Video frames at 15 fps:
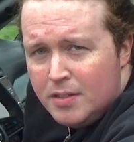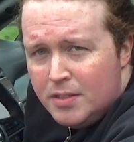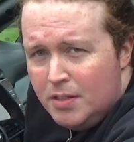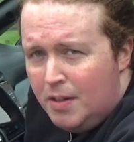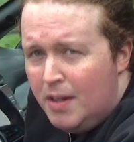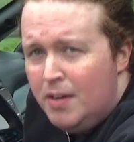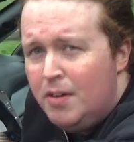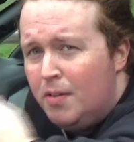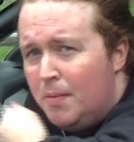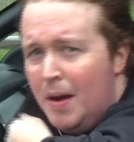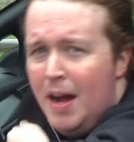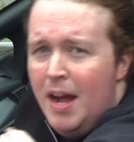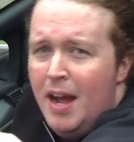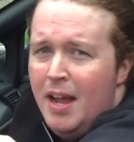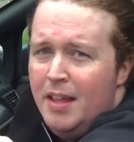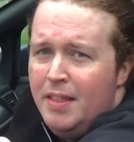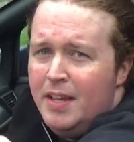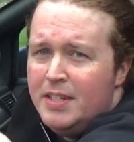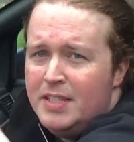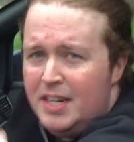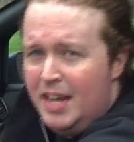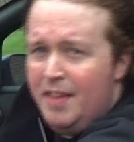So I don't know why
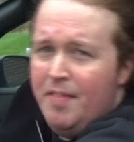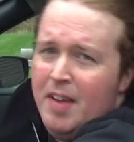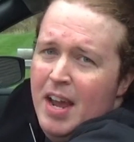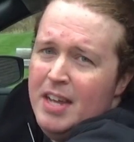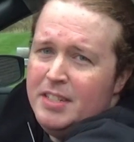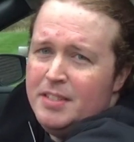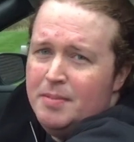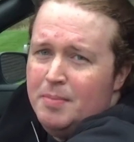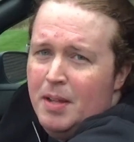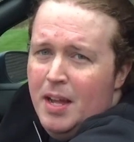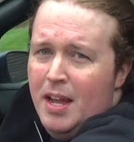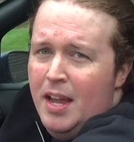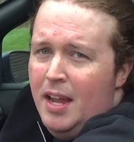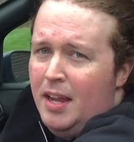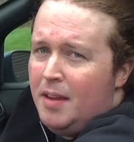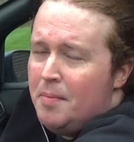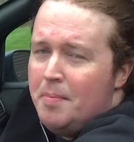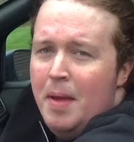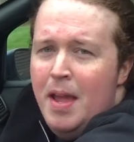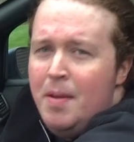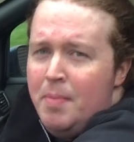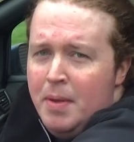this. And I even asked them, like,
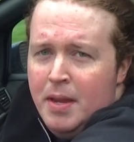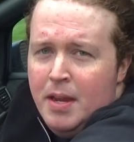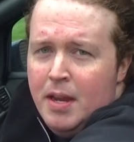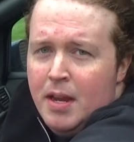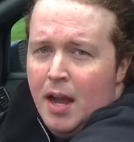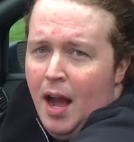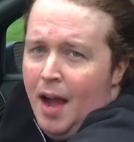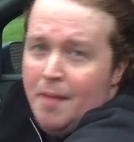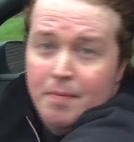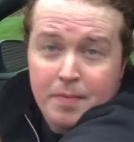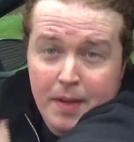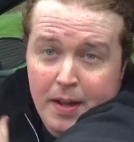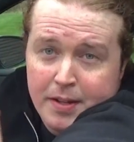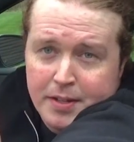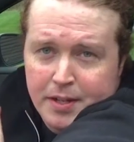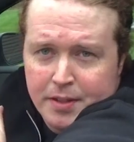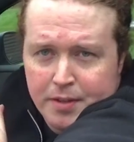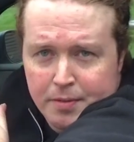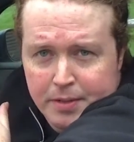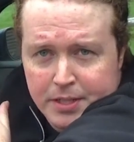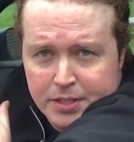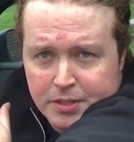maybe I've not done
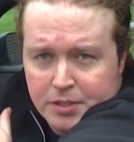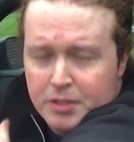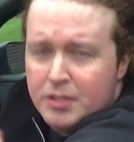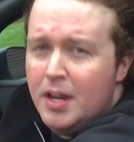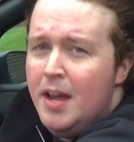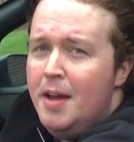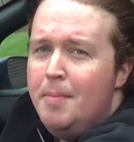the research.